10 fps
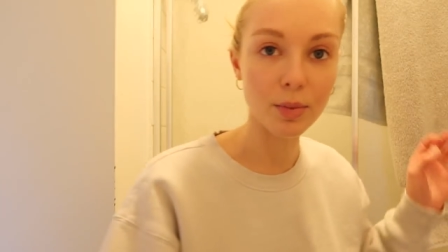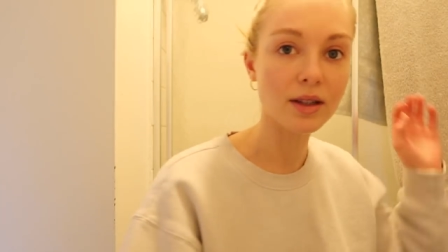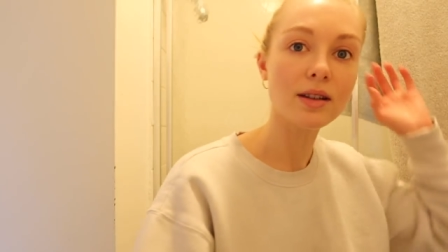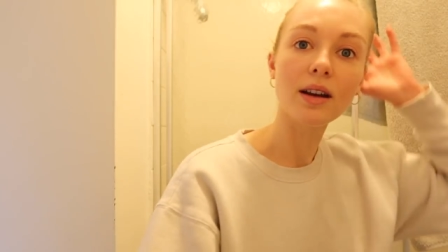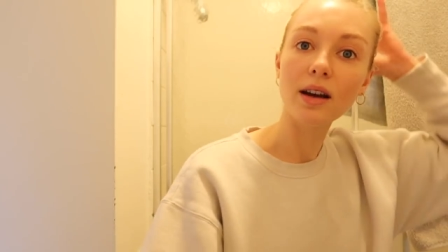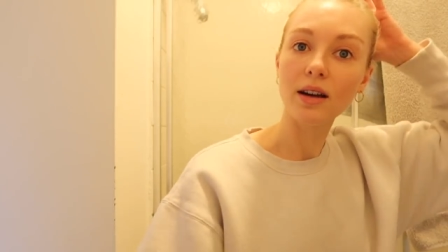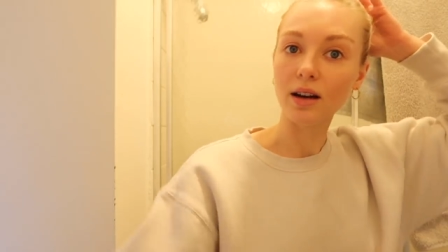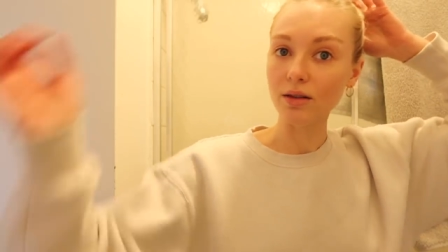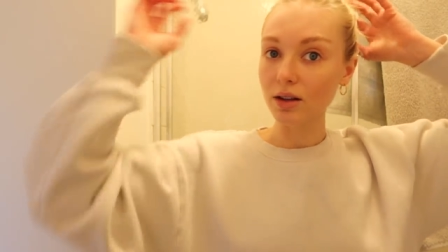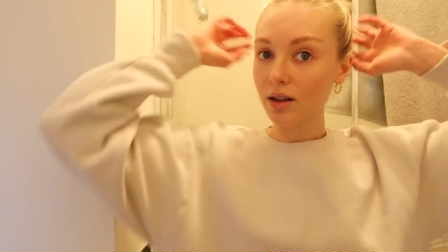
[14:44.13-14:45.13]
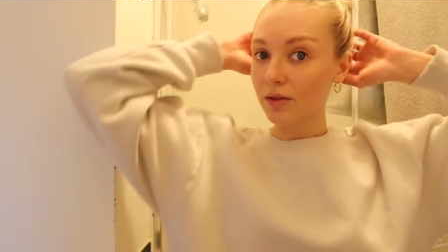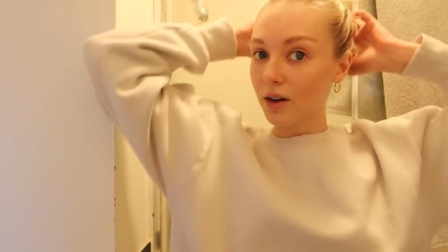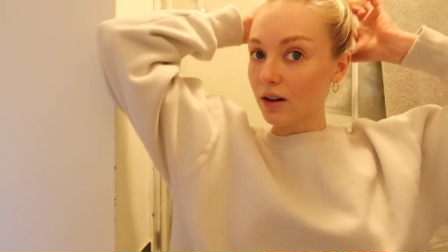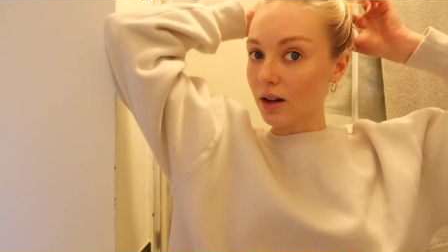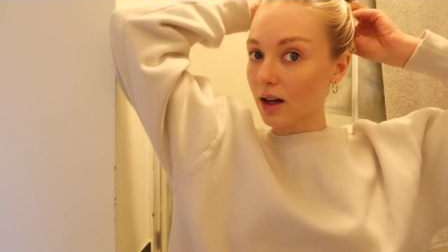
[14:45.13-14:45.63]
but tonight I really
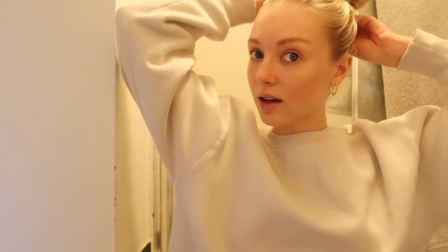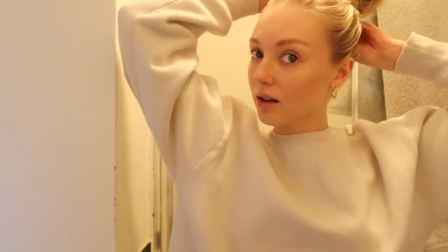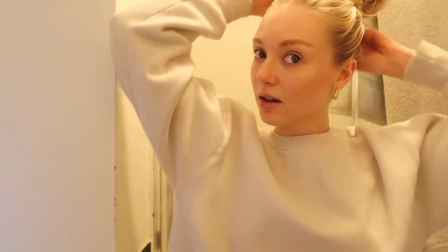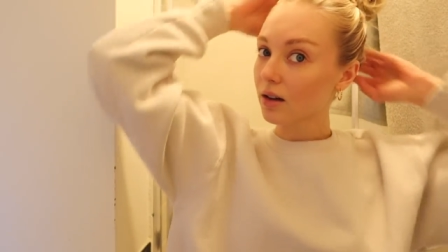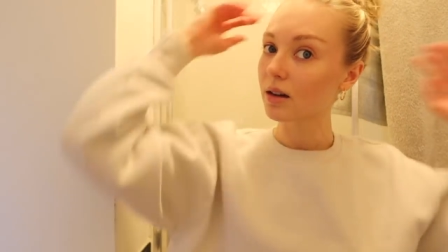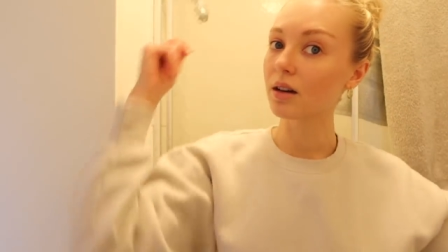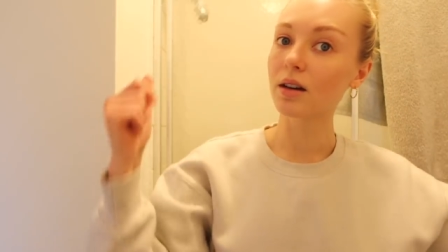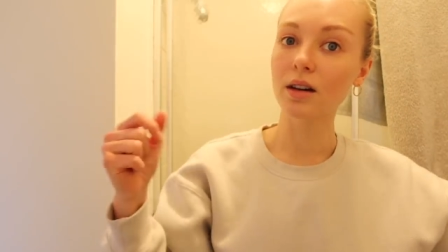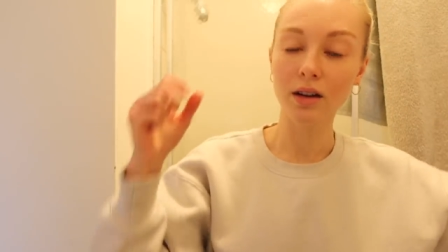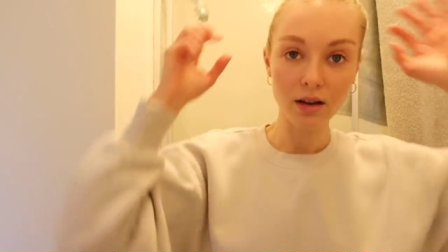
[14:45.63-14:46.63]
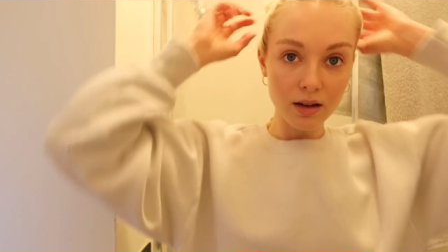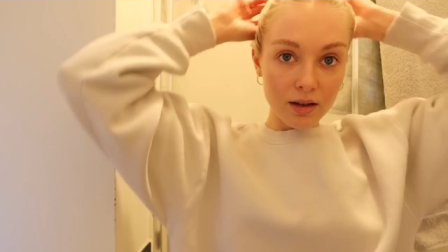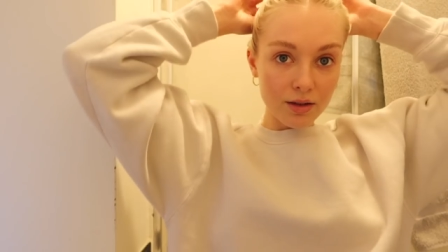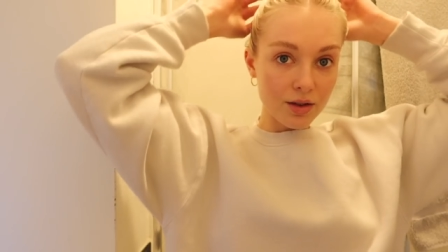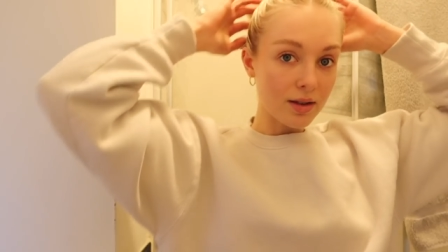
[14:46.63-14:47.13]
felt like
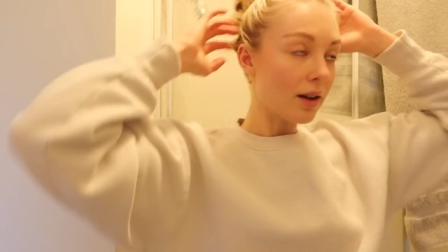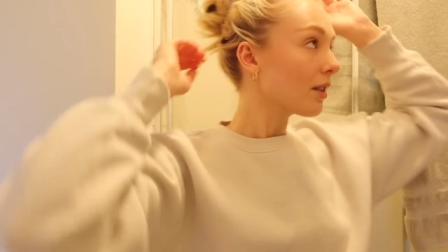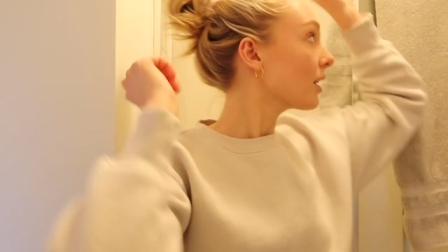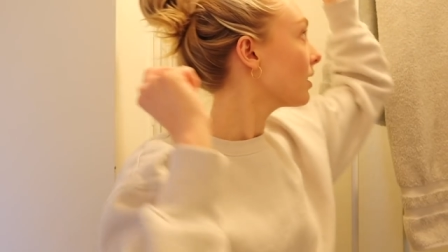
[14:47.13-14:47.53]
just having